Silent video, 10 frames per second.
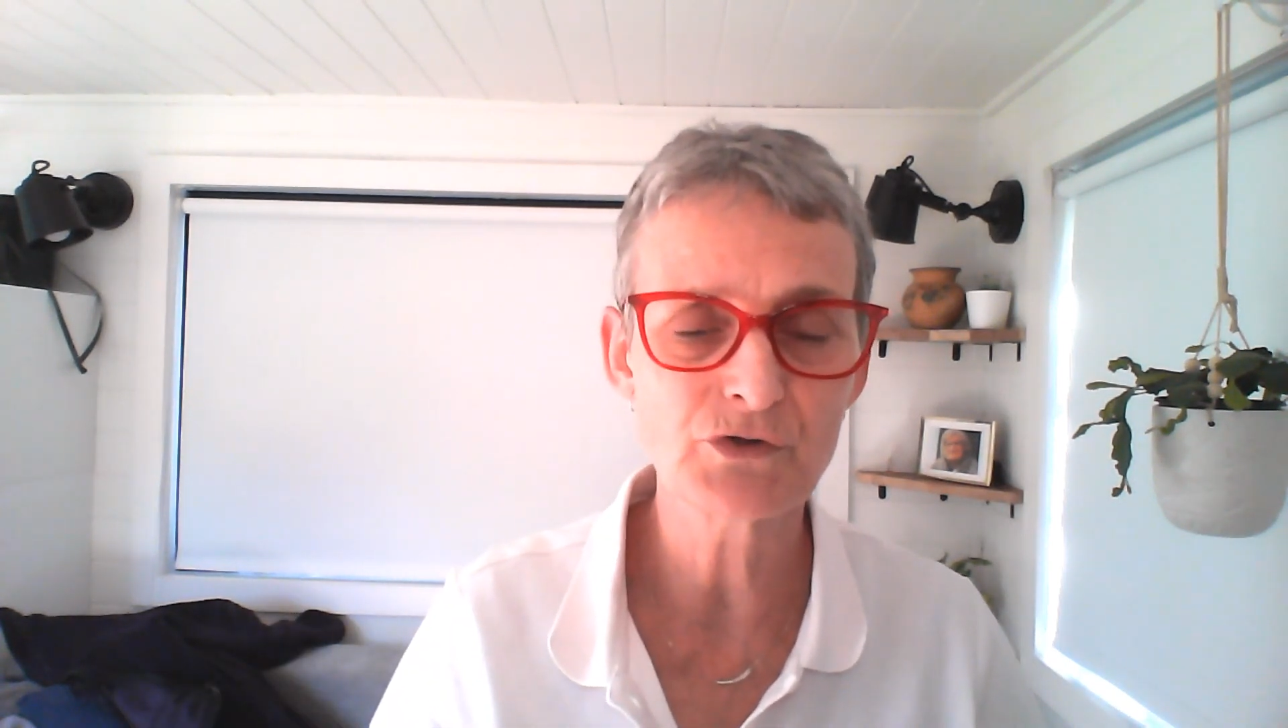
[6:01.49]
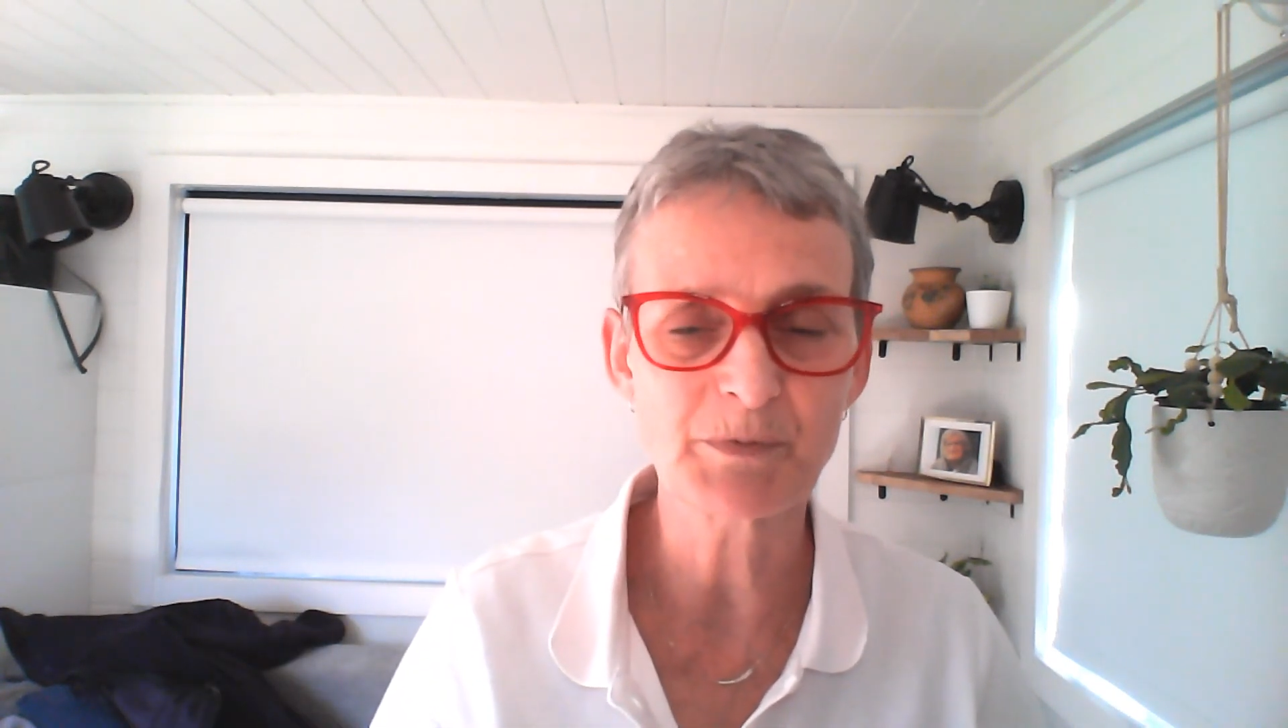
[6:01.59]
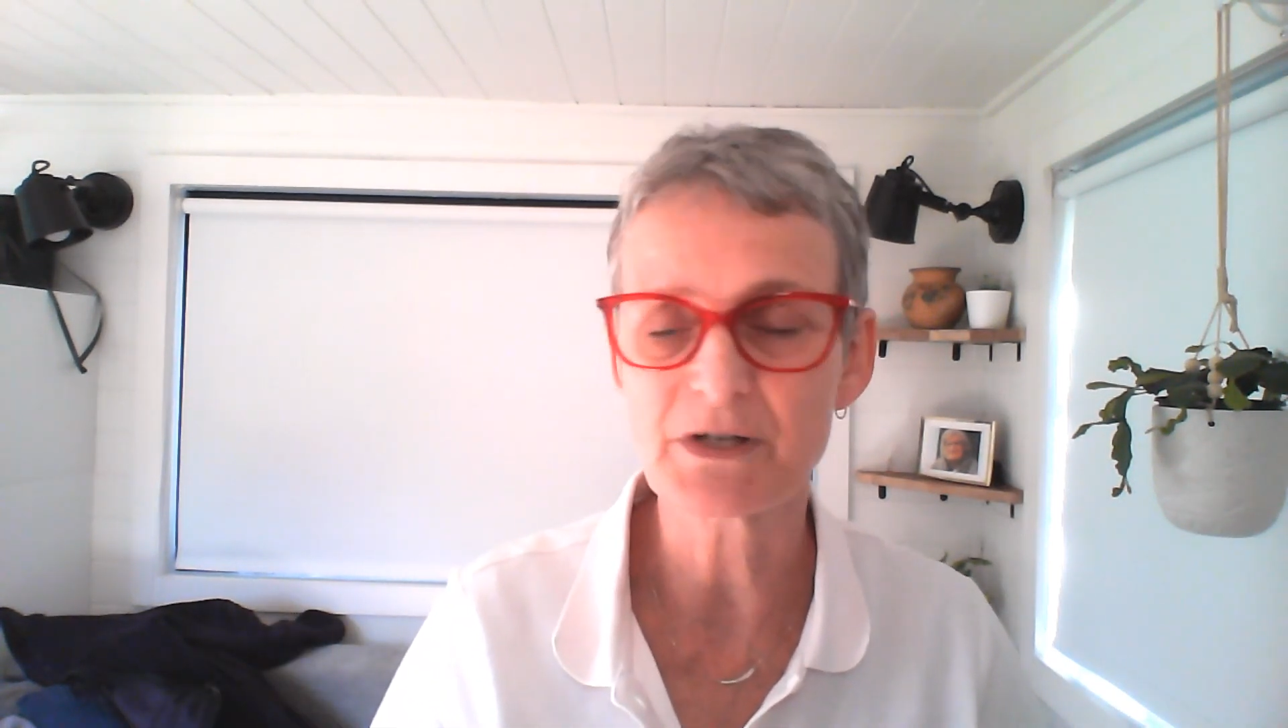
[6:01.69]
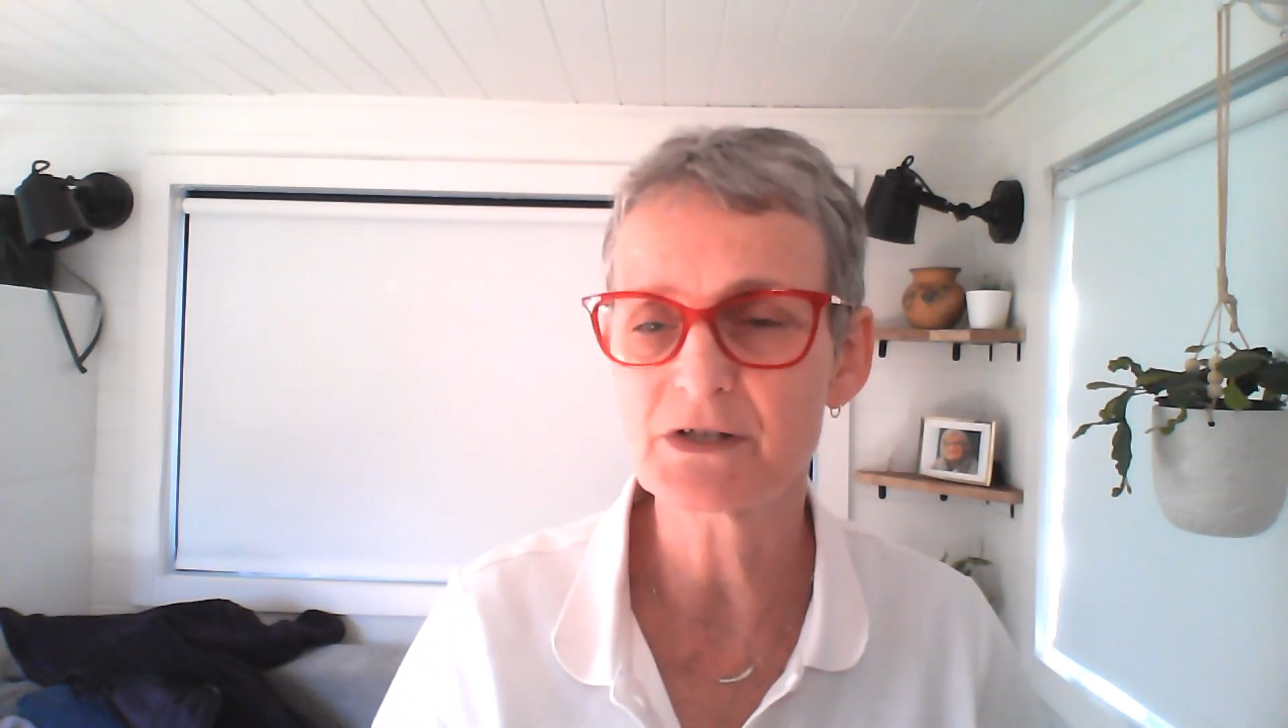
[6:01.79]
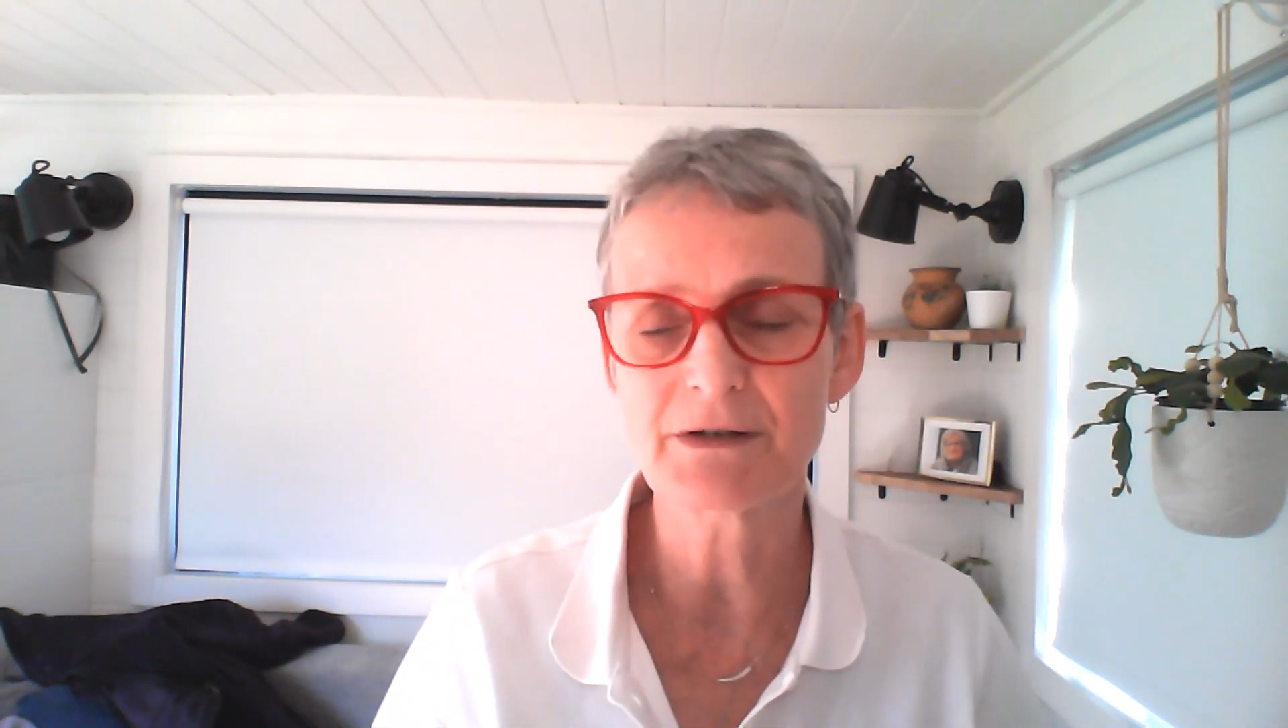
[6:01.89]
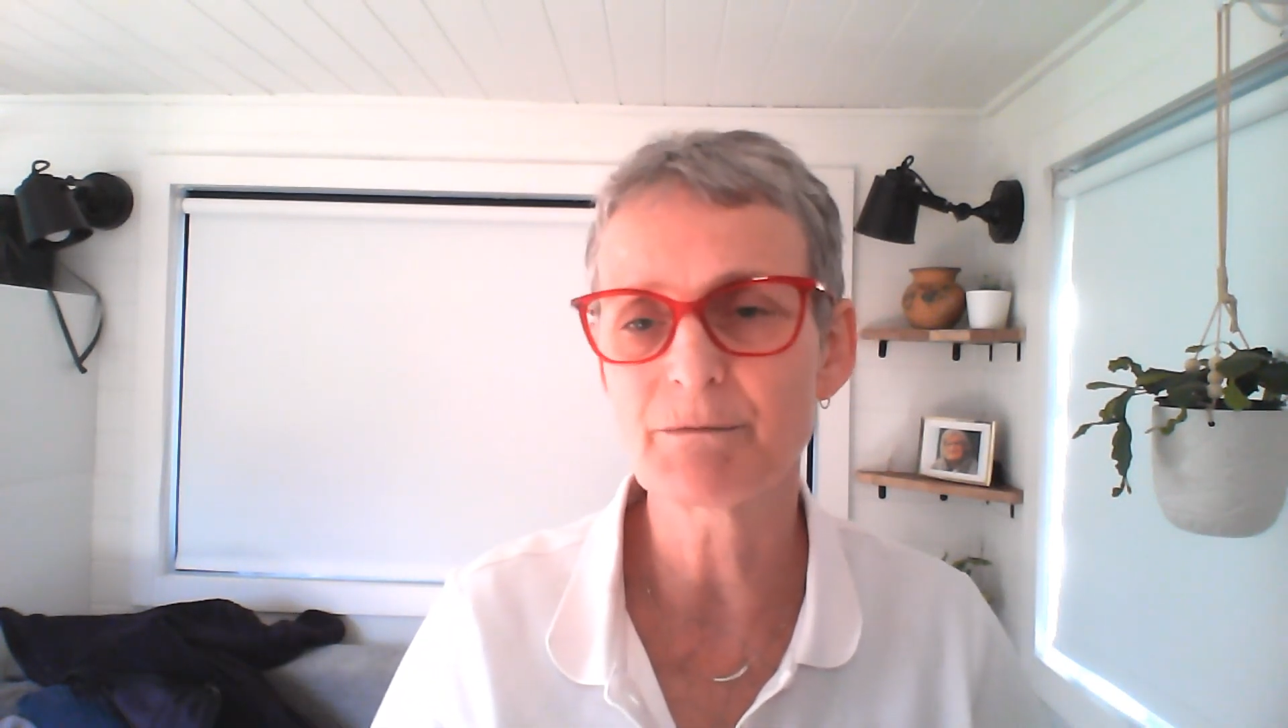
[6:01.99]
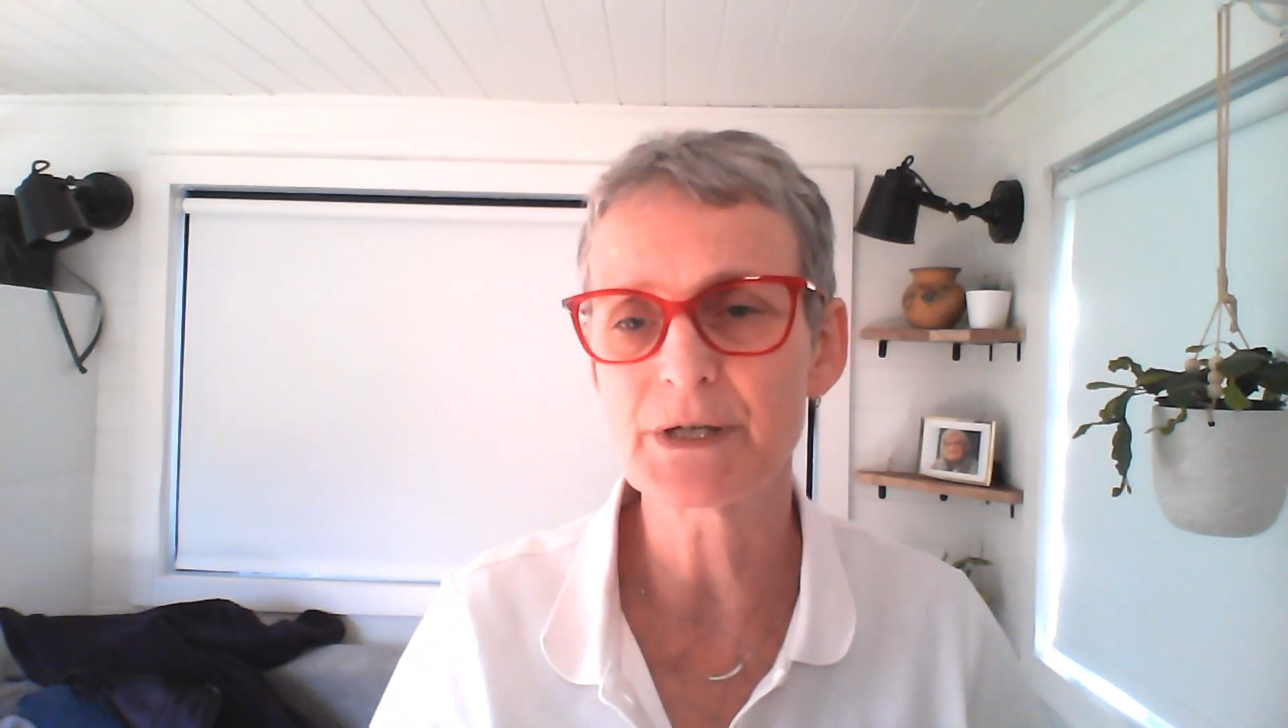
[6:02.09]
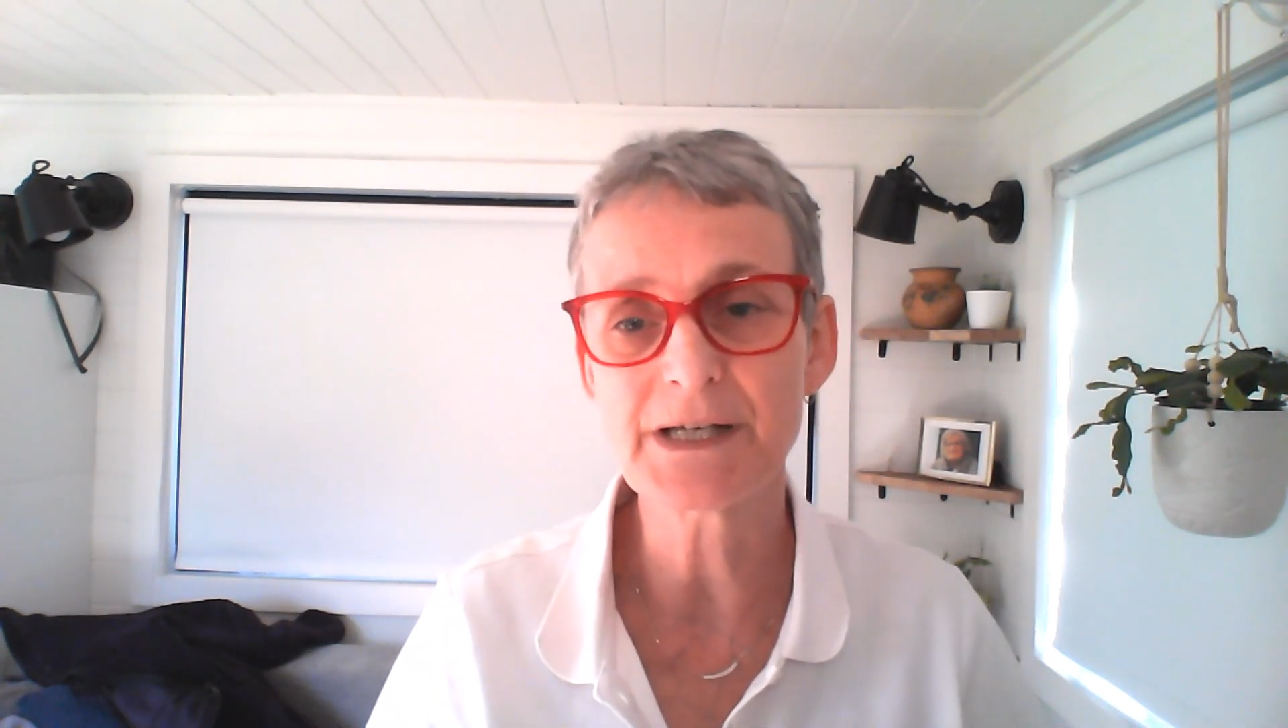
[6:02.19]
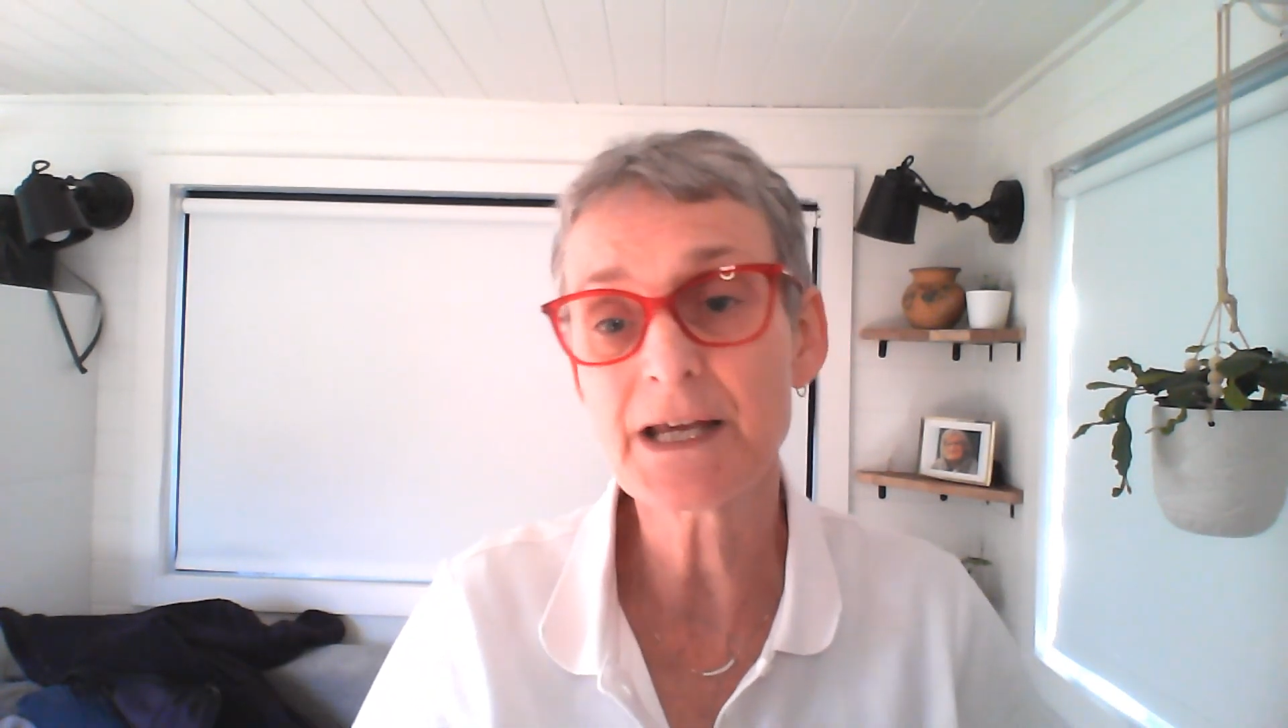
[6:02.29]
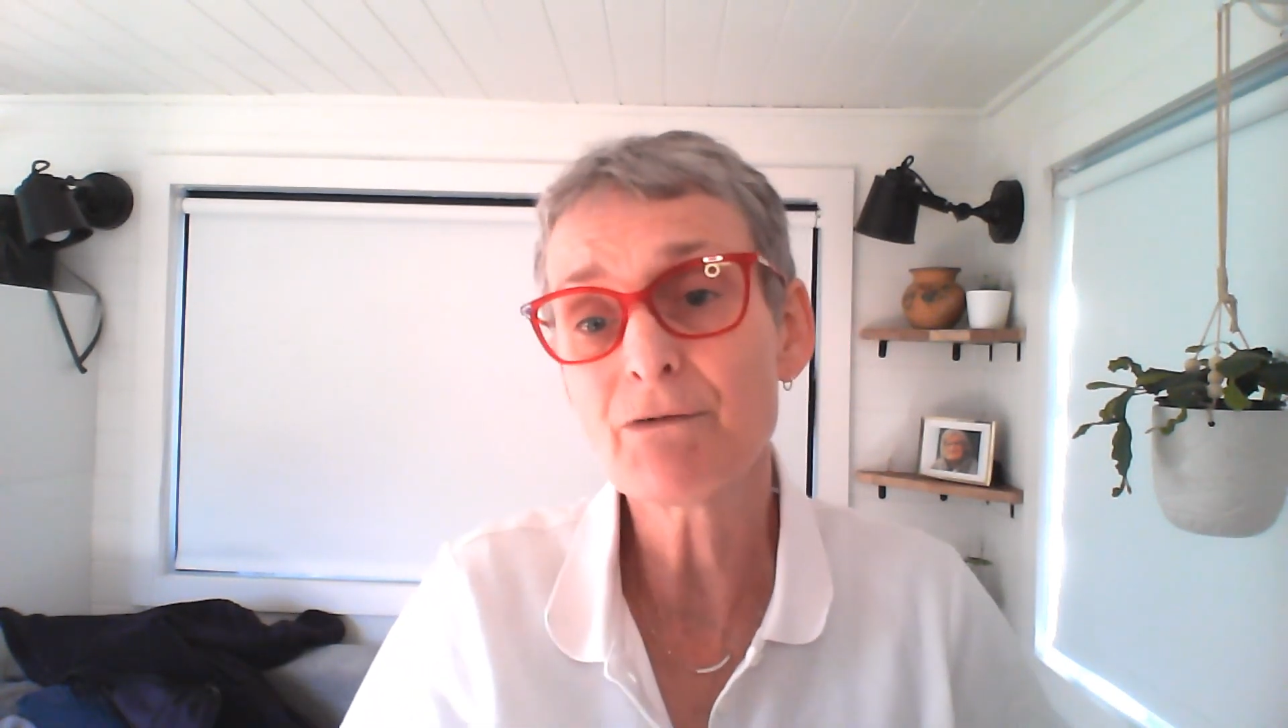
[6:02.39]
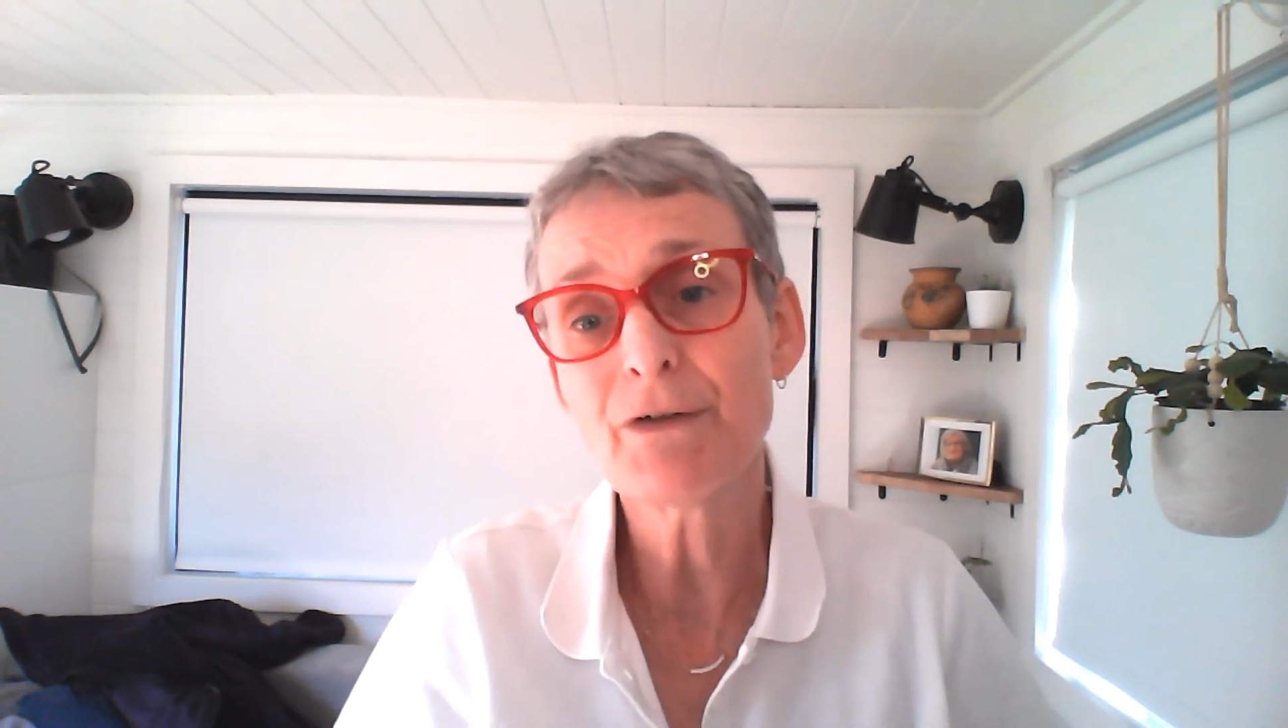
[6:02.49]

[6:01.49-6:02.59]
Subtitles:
because with takeaway